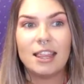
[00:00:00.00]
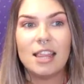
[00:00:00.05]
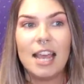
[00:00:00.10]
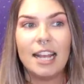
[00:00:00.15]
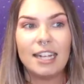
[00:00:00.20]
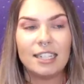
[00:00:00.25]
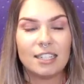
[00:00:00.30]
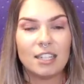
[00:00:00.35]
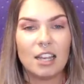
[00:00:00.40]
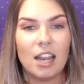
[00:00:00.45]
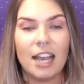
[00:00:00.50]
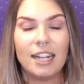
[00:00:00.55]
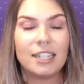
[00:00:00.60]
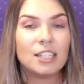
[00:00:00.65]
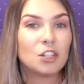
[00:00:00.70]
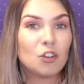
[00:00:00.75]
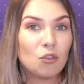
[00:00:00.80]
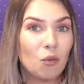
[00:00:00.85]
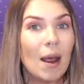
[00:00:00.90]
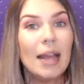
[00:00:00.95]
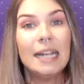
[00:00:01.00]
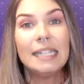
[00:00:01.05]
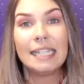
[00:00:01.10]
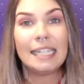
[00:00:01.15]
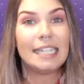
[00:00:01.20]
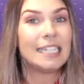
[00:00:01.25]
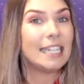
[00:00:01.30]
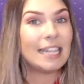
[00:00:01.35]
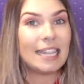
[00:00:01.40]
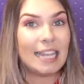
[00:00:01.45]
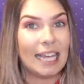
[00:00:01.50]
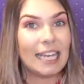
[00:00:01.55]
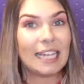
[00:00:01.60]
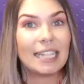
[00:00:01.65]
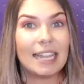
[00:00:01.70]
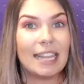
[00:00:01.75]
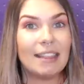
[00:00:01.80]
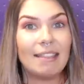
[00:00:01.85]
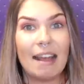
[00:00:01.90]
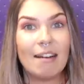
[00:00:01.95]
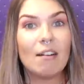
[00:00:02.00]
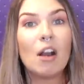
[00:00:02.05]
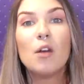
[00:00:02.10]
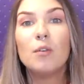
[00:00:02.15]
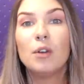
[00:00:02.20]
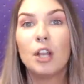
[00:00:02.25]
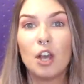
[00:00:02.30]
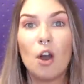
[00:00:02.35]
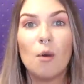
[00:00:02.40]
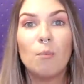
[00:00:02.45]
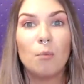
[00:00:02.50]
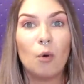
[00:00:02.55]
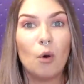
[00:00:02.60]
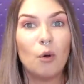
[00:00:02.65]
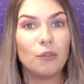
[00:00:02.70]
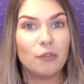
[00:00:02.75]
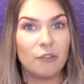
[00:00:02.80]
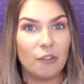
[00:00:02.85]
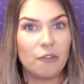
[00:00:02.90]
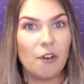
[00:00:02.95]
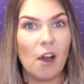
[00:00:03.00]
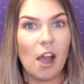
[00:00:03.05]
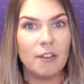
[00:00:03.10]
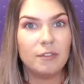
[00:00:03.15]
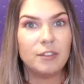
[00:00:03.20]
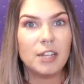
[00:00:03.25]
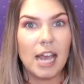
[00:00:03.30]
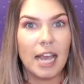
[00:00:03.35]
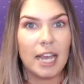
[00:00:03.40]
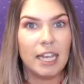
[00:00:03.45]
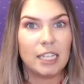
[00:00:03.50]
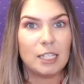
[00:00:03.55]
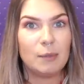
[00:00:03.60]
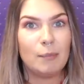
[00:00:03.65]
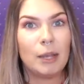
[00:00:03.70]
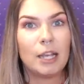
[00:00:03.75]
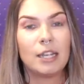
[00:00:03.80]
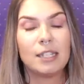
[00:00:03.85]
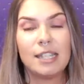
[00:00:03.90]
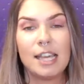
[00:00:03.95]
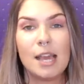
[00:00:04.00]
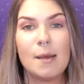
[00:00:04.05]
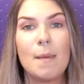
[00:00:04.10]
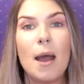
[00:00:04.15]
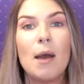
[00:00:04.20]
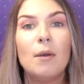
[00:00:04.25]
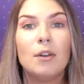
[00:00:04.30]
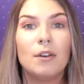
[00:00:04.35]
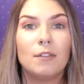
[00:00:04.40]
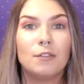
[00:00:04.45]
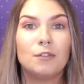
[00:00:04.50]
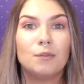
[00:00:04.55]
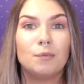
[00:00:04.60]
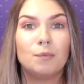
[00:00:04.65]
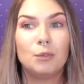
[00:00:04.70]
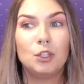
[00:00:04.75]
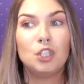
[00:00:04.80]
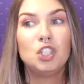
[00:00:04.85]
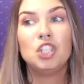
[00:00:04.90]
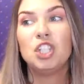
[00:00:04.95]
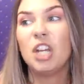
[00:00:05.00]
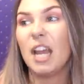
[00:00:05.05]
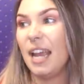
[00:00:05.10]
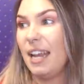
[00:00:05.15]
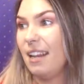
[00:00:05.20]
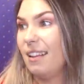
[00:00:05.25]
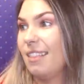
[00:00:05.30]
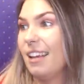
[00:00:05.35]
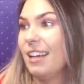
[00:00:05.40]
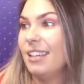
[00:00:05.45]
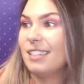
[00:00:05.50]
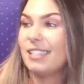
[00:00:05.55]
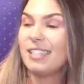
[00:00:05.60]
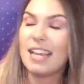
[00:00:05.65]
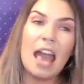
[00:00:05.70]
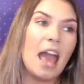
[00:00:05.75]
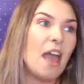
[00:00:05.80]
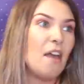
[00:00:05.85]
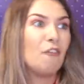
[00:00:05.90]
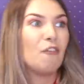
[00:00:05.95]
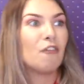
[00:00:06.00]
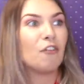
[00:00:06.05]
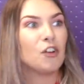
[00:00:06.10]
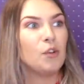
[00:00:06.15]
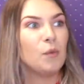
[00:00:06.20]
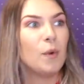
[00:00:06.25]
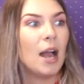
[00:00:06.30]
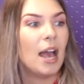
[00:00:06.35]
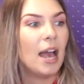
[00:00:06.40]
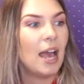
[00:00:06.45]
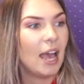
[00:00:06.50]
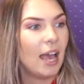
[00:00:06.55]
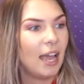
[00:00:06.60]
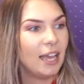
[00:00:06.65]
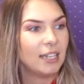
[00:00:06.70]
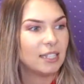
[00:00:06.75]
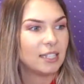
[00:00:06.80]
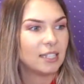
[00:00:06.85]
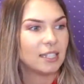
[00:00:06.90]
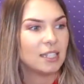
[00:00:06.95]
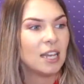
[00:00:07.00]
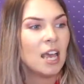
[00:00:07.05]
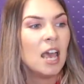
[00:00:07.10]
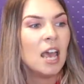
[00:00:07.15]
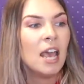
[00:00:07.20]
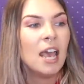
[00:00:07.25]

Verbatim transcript: it's it's crazy to think that they're only on board for five days because the amount of shit that's everywhere it's